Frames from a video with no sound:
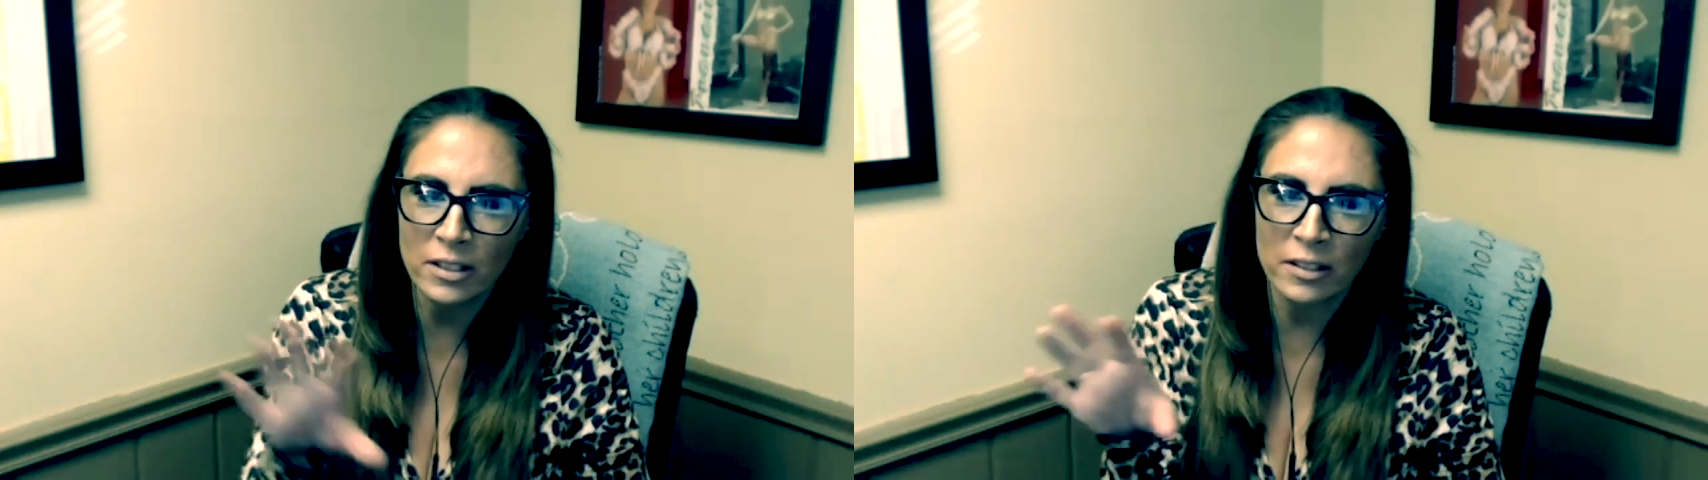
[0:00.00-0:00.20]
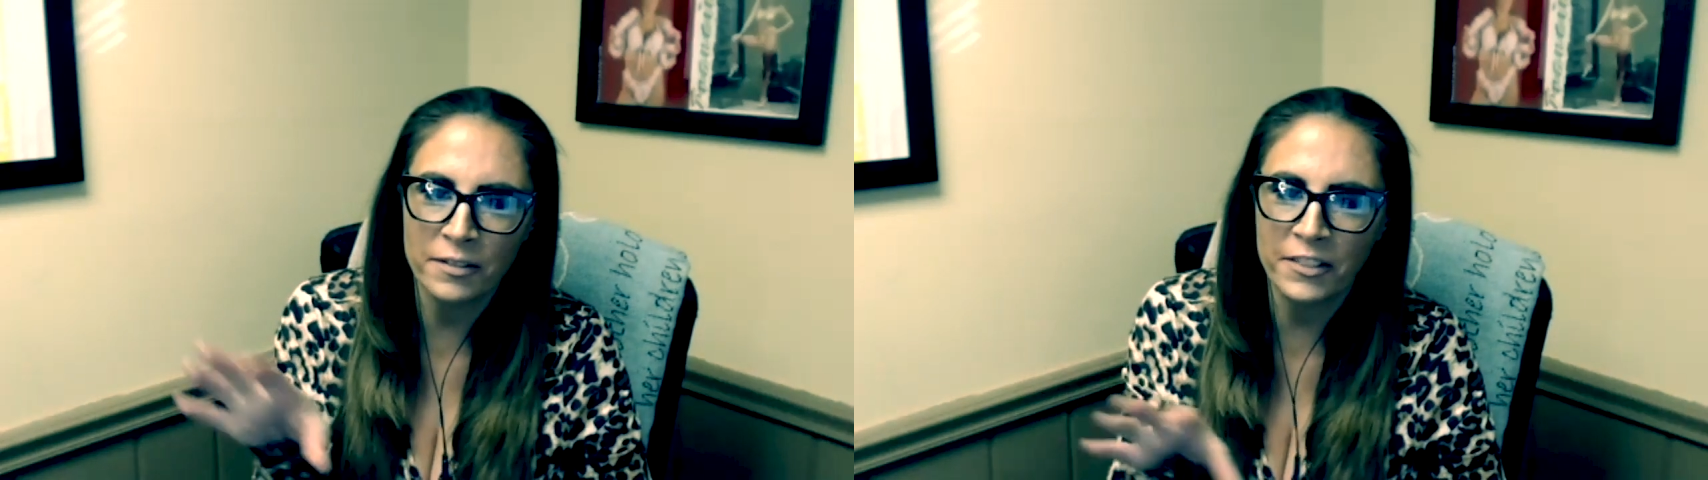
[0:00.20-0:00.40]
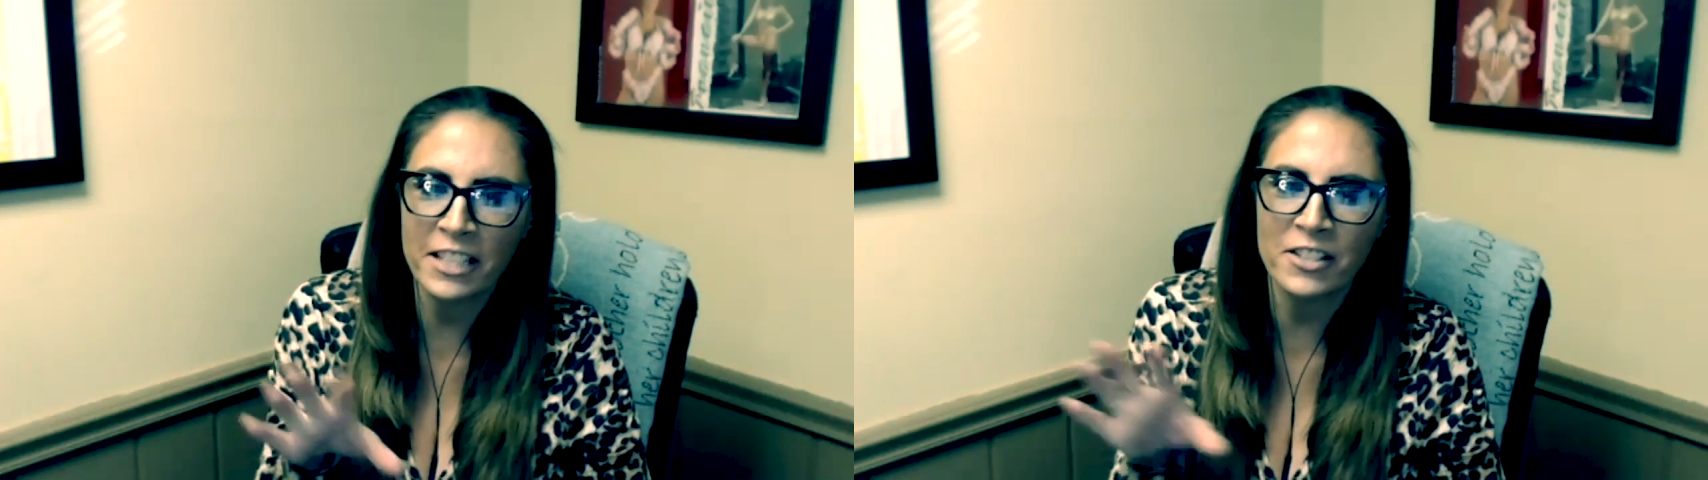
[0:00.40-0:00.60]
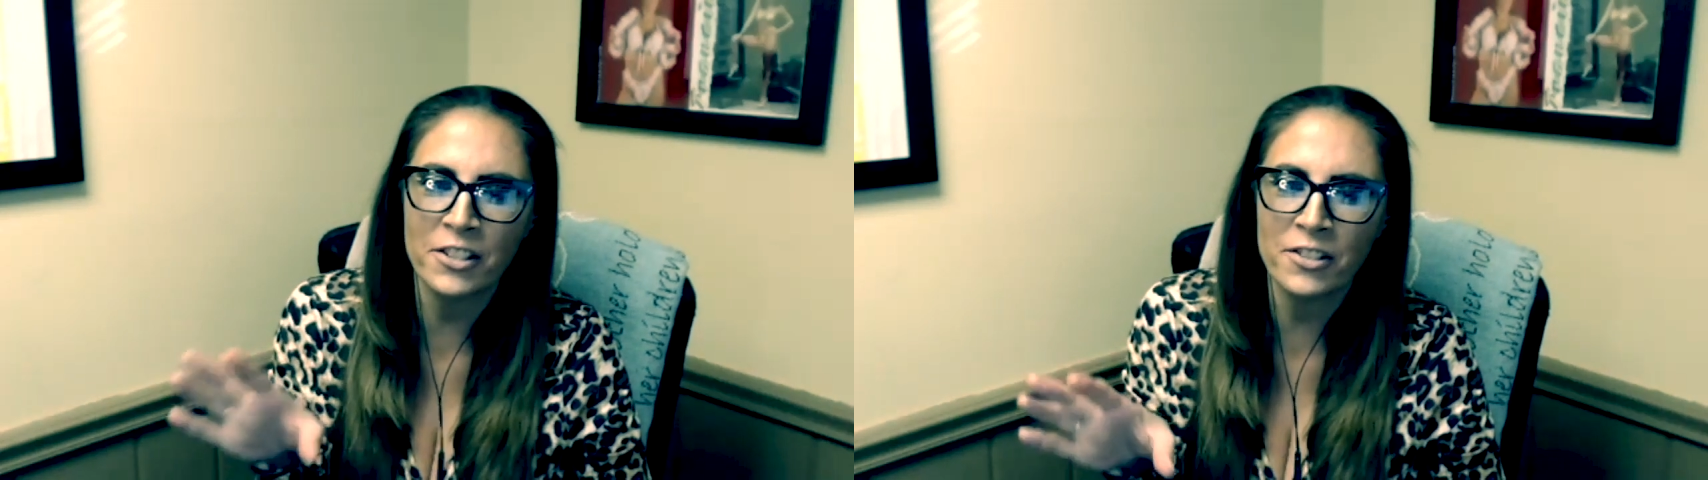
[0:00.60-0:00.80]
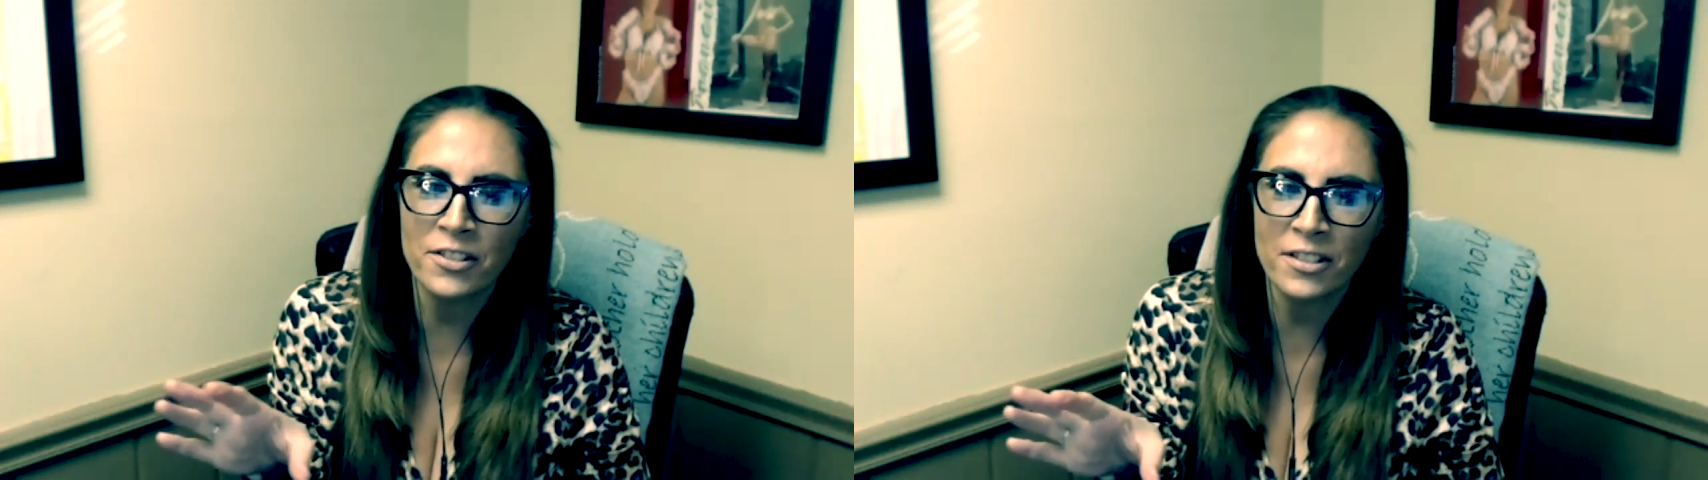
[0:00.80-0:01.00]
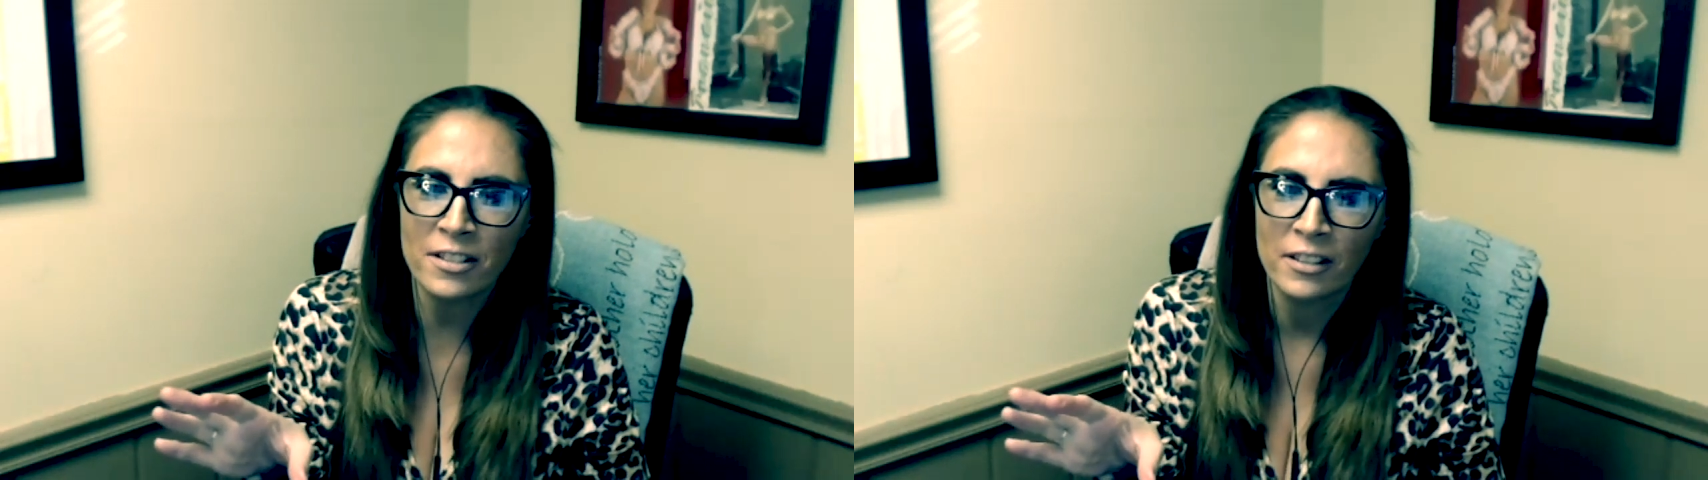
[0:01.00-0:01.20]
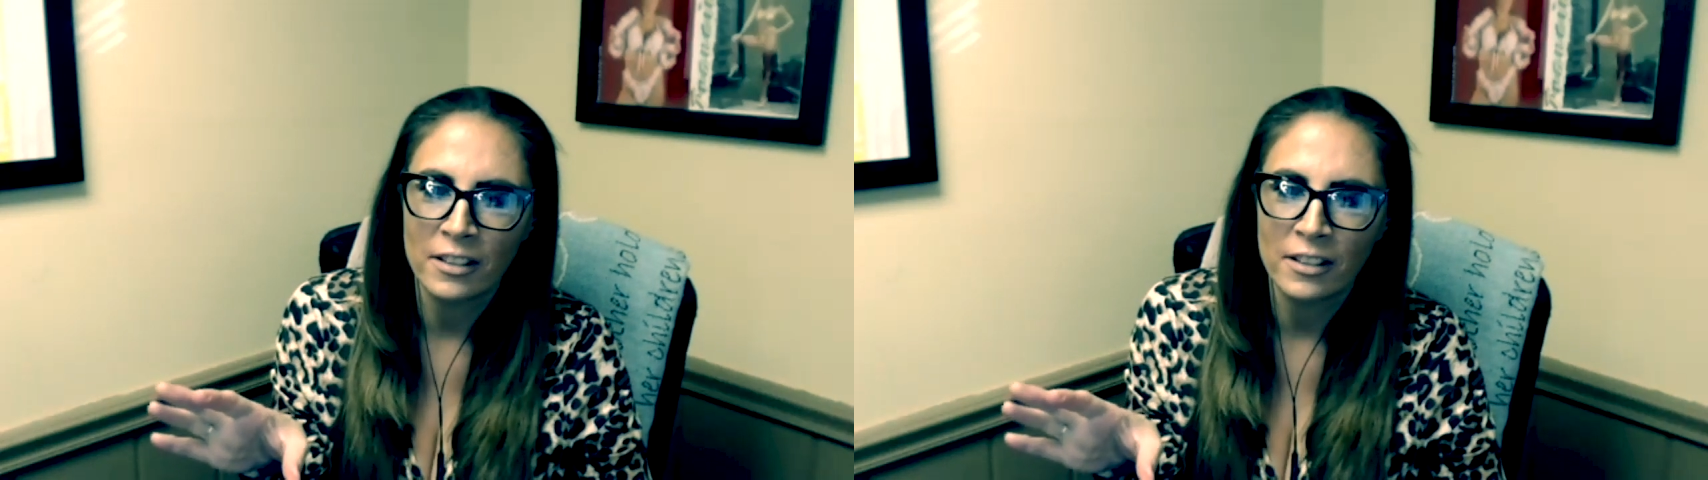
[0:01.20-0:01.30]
of readers